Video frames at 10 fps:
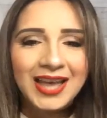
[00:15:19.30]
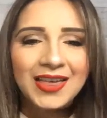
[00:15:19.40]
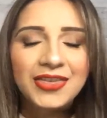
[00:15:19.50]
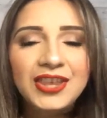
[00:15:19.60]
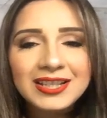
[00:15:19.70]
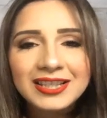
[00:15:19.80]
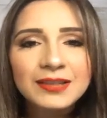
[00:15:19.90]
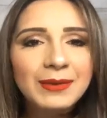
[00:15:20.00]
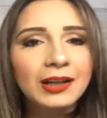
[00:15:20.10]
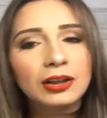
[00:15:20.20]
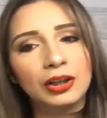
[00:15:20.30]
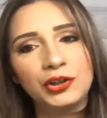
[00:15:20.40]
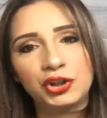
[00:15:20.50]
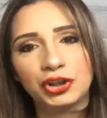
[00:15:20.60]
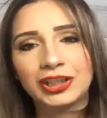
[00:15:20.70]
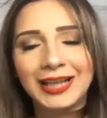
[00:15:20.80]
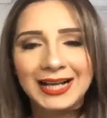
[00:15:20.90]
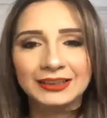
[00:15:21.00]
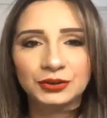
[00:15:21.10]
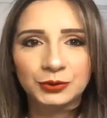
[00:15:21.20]
This is my Closure
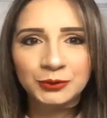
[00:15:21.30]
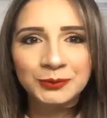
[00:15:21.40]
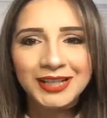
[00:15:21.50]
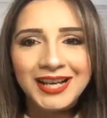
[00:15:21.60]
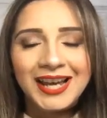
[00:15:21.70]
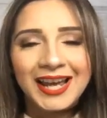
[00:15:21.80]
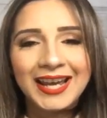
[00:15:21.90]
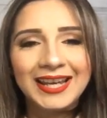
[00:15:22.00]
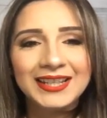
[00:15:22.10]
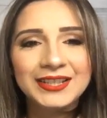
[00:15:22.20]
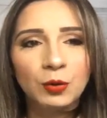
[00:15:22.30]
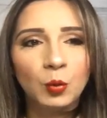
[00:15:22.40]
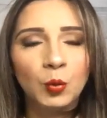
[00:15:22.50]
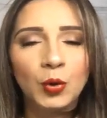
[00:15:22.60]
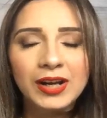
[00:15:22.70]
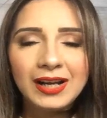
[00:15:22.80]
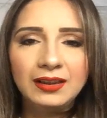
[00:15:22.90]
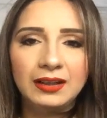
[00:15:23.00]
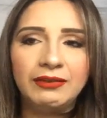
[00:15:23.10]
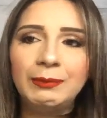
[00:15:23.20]
classroom. And what I
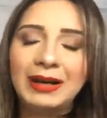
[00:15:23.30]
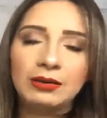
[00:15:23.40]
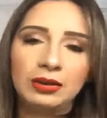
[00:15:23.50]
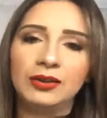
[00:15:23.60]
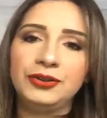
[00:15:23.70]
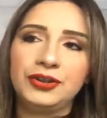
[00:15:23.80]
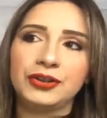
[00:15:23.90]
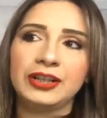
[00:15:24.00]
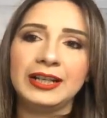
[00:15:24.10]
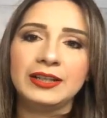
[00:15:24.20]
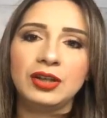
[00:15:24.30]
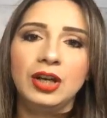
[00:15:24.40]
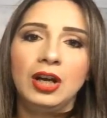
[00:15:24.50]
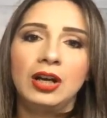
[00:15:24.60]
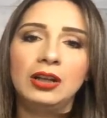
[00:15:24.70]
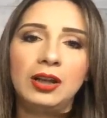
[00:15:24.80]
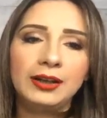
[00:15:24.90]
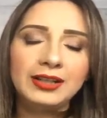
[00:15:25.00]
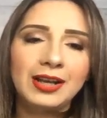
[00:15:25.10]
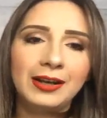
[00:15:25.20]
love about Closure is a lot of
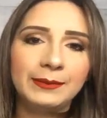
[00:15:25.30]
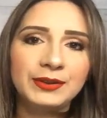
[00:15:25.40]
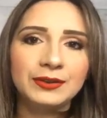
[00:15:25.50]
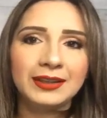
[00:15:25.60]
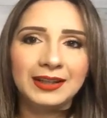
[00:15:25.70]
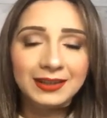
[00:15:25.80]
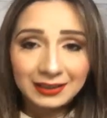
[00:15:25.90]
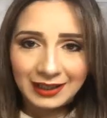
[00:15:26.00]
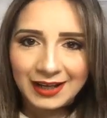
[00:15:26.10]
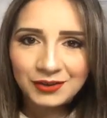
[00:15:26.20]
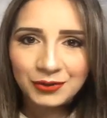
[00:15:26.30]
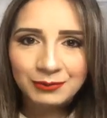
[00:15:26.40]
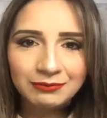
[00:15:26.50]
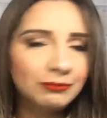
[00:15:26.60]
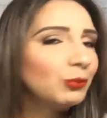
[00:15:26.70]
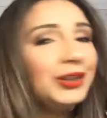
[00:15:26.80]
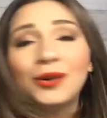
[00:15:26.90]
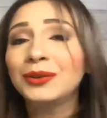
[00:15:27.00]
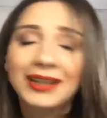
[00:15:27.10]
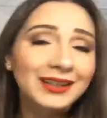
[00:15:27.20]
times in the classroom, we don't
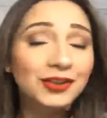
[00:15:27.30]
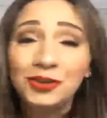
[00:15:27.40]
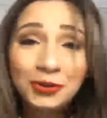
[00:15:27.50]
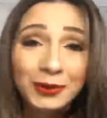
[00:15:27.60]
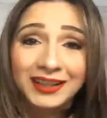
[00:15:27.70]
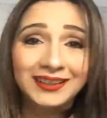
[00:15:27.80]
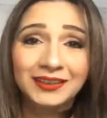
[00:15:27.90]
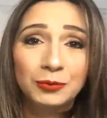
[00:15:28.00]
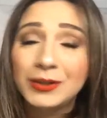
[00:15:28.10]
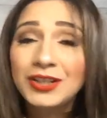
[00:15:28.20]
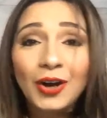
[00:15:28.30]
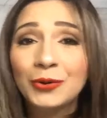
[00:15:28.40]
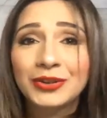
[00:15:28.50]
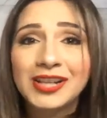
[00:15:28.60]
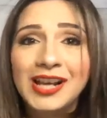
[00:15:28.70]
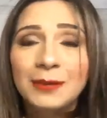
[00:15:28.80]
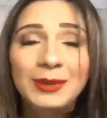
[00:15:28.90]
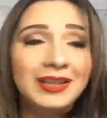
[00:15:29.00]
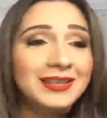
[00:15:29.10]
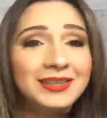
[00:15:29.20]
get to do it. We don't,
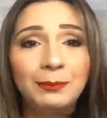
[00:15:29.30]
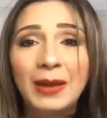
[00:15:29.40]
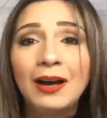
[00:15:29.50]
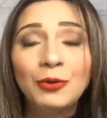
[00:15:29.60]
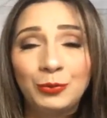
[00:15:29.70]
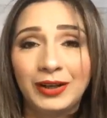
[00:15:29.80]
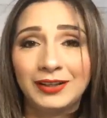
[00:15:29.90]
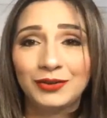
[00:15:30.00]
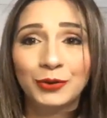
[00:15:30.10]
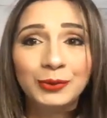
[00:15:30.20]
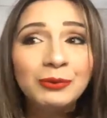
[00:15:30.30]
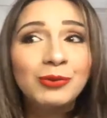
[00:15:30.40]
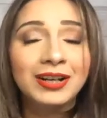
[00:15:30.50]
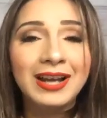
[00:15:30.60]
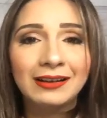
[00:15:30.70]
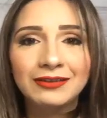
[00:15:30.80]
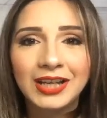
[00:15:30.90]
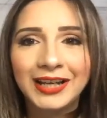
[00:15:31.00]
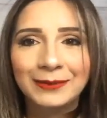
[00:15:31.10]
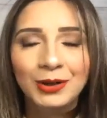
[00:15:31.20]
because the bell rings or we run out of
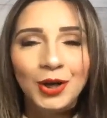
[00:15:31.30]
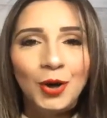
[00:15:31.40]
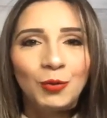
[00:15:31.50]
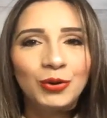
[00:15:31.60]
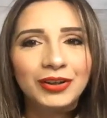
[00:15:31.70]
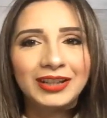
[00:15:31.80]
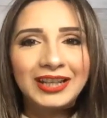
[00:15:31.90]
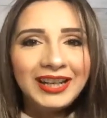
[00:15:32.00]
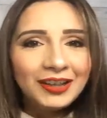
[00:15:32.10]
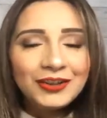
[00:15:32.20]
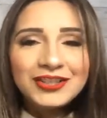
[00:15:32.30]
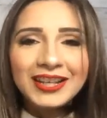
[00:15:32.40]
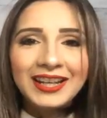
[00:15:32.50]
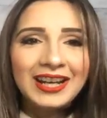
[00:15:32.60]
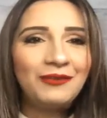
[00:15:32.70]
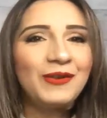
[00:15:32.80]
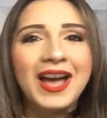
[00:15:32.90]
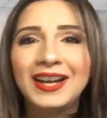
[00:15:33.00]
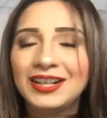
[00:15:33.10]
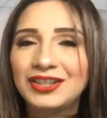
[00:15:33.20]
time. Well, here's an
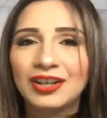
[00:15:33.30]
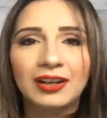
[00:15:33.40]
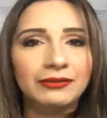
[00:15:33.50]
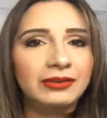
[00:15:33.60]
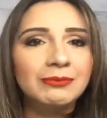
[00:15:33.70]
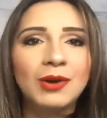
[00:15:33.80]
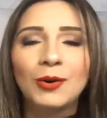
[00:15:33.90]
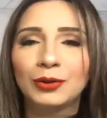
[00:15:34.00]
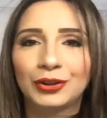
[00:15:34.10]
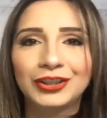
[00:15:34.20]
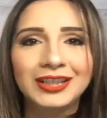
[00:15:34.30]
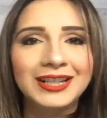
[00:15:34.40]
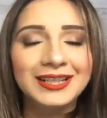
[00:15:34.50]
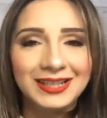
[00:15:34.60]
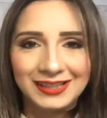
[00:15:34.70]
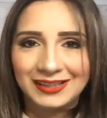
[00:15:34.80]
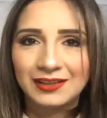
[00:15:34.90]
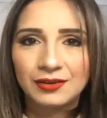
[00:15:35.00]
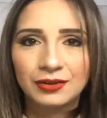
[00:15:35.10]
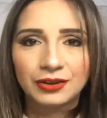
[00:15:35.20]
advantage of remote learning and distance
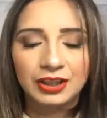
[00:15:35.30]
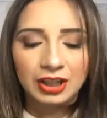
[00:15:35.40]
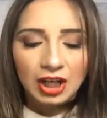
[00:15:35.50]
learning.